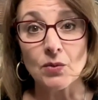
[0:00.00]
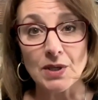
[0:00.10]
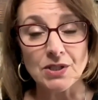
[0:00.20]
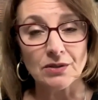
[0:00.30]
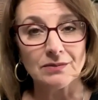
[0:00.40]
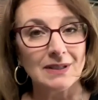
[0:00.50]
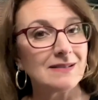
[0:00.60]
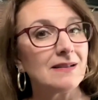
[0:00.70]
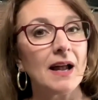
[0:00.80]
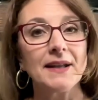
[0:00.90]
than we do.
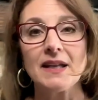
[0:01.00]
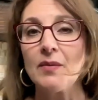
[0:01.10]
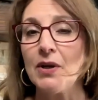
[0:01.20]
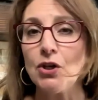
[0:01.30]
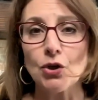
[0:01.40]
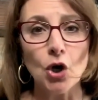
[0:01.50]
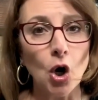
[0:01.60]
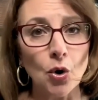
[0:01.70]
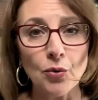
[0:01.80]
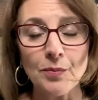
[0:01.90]
It's not going to be your
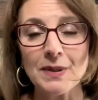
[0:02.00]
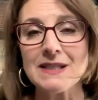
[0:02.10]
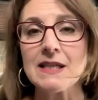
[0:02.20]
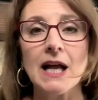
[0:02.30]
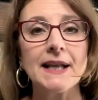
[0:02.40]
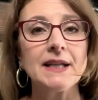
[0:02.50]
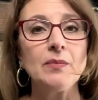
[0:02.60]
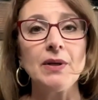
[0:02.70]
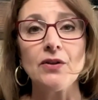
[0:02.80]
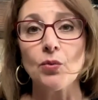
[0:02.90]
home. It's not going
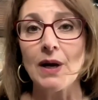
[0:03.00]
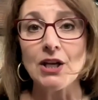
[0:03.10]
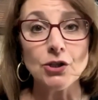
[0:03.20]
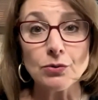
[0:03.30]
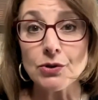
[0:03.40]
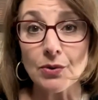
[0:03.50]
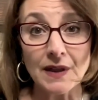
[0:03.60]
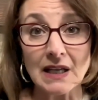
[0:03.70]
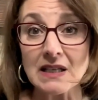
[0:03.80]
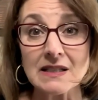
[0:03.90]
to be the way you do
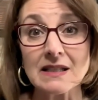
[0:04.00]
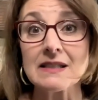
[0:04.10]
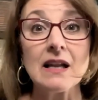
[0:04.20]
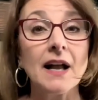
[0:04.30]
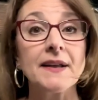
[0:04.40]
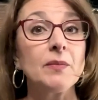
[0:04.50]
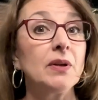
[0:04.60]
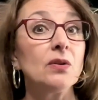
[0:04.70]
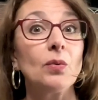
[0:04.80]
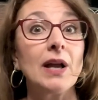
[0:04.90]
things. It's not going to
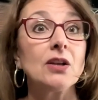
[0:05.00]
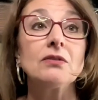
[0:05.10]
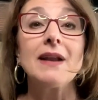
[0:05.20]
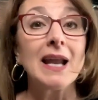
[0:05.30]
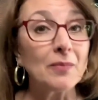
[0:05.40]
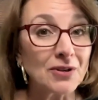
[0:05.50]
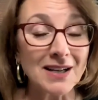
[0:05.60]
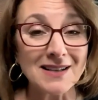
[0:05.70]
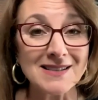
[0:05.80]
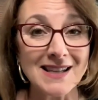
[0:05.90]
be the way your neighbor
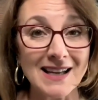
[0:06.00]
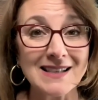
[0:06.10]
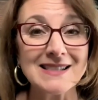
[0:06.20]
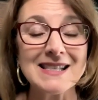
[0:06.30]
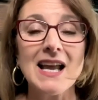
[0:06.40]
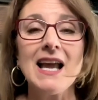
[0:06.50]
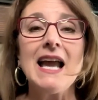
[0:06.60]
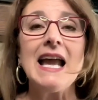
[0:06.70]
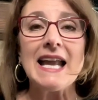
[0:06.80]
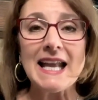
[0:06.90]
does things
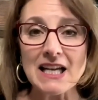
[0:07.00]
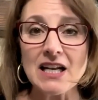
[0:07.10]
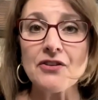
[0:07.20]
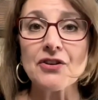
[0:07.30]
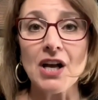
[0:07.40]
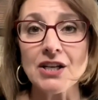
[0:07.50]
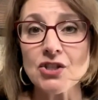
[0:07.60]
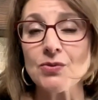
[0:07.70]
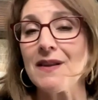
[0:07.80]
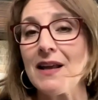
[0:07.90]
in another
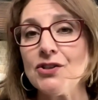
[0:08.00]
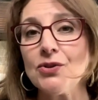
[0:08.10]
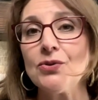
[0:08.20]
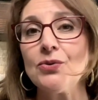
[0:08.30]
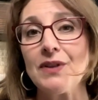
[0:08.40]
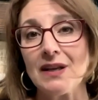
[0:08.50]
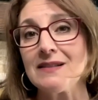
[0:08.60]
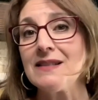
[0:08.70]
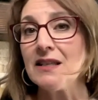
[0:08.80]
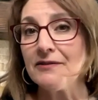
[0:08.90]
country they do
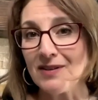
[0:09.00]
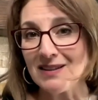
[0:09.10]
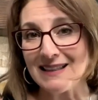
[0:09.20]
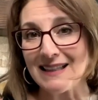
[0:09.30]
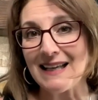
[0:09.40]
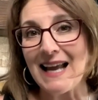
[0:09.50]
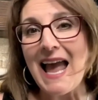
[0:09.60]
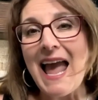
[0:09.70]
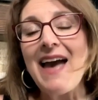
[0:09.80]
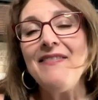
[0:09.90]
things differently
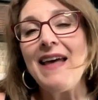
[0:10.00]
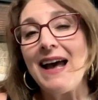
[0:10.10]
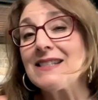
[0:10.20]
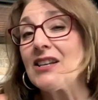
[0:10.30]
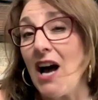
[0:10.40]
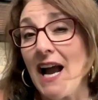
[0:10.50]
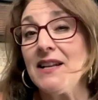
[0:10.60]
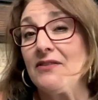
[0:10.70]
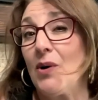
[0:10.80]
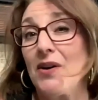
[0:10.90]
and that's
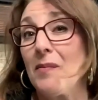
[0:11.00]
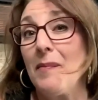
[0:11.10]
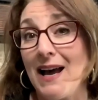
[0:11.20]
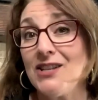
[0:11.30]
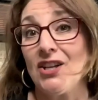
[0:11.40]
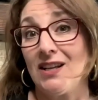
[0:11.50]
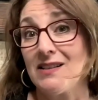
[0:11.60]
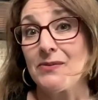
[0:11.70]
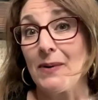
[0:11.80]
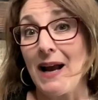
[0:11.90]
kind of where the magic
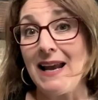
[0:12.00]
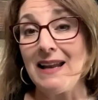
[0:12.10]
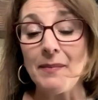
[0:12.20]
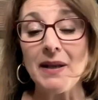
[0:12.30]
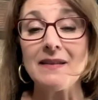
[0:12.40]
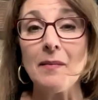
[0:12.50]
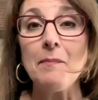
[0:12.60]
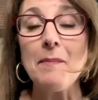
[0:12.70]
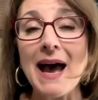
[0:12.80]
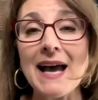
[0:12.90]
is right i mean the
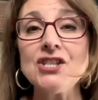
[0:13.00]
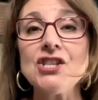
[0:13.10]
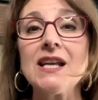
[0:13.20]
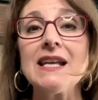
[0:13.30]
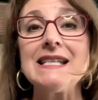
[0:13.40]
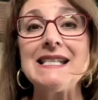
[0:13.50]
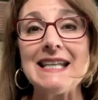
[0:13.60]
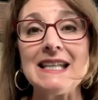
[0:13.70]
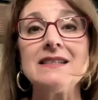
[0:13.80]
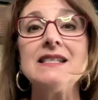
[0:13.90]
magic is
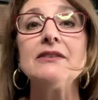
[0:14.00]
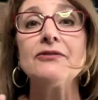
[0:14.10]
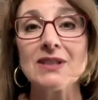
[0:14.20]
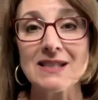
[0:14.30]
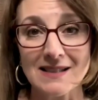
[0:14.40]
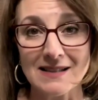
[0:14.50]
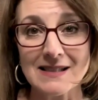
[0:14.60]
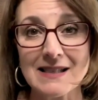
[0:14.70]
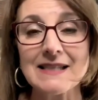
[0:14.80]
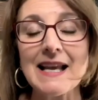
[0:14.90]
in the
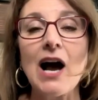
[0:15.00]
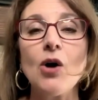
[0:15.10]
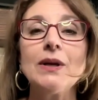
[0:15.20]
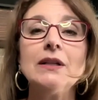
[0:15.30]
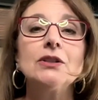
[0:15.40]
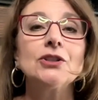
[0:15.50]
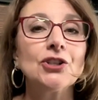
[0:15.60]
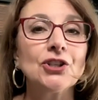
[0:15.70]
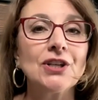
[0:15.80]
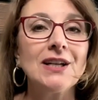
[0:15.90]
differences that's how we
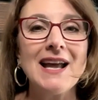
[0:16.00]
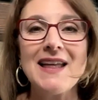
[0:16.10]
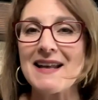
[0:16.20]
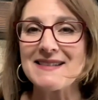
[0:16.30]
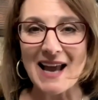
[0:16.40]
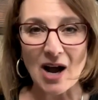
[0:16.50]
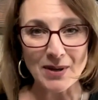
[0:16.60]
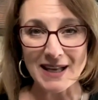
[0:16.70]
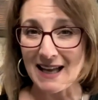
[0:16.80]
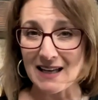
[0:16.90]
learn that's how
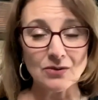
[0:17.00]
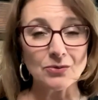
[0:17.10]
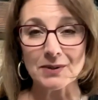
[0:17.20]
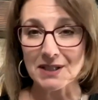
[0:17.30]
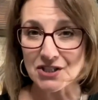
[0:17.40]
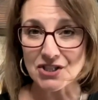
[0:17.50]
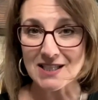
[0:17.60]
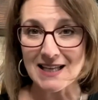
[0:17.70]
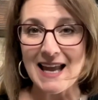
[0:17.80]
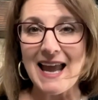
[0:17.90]
we get
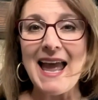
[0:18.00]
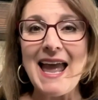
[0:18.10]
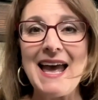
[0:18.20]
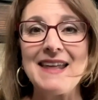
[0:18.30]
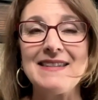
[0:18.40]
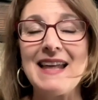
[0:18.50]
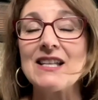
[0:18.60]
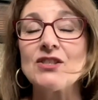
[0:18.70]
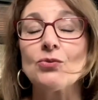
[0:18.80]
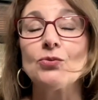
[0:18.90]
enriched and
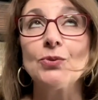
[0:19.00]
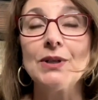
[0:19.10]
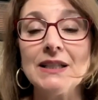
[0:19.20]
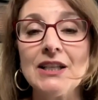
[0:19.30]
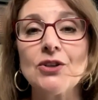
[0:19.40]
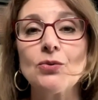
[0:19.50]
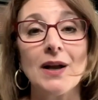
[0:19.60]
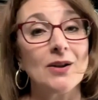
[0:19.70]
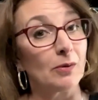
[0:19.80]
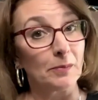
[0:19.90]
that's a really good
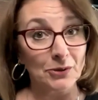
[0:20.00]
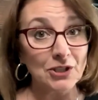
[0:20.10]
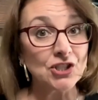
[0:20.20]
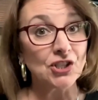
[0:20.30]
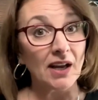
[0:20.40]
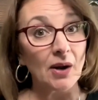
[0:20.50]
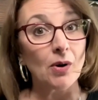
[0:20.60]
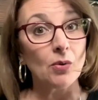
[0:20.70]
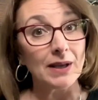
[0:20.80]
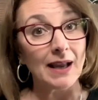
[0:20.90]
way to appreciate
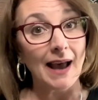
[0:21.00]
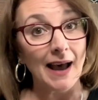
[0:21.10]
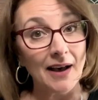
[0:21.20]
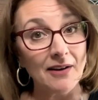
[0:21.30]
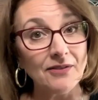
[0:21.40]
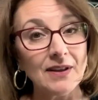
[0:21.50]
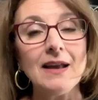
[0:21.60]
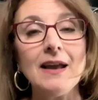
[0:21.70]
what we have